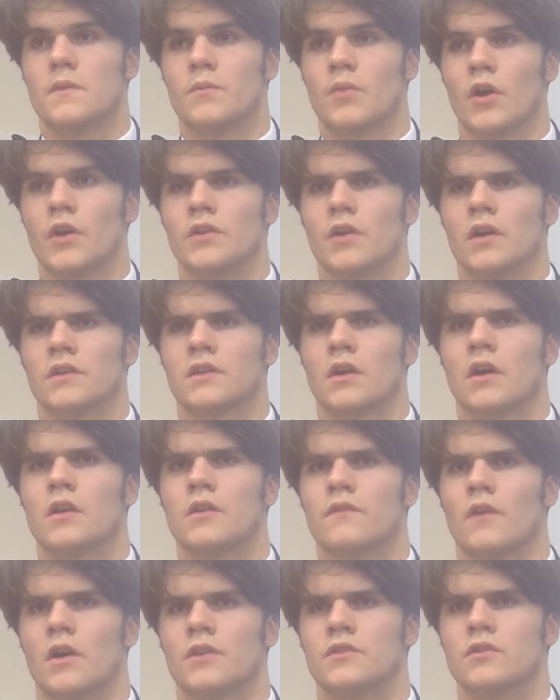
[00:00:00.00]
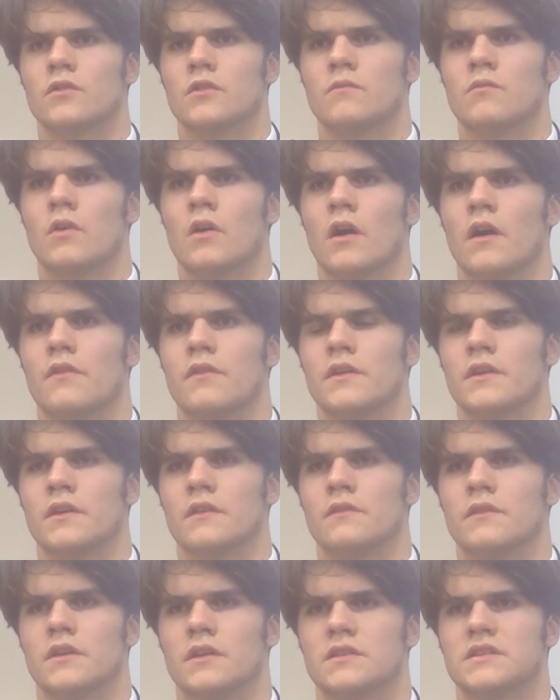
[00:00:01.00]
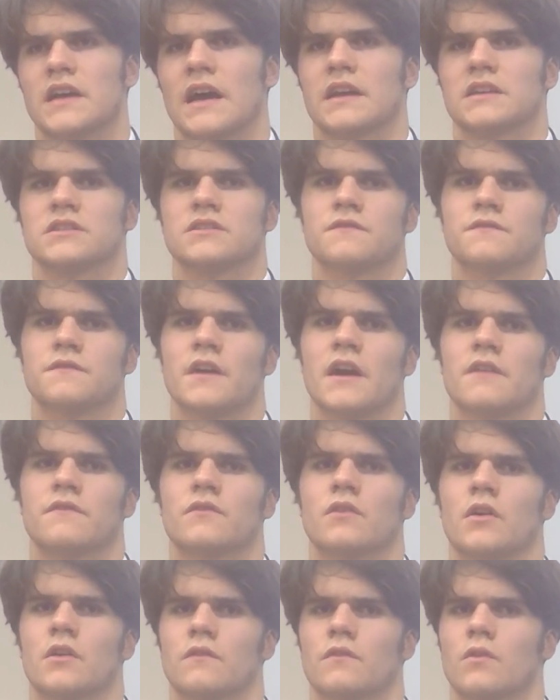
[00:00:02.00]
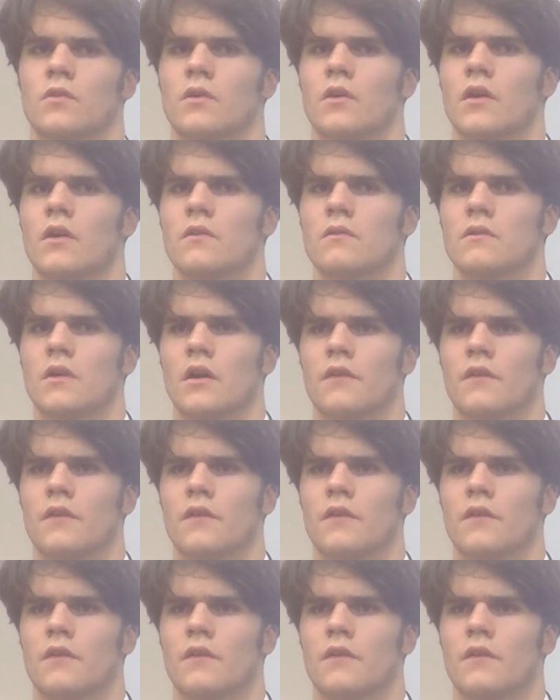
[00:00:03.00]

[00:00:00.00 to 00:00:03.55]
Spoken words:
But I do admire the tax is fair kind of quote.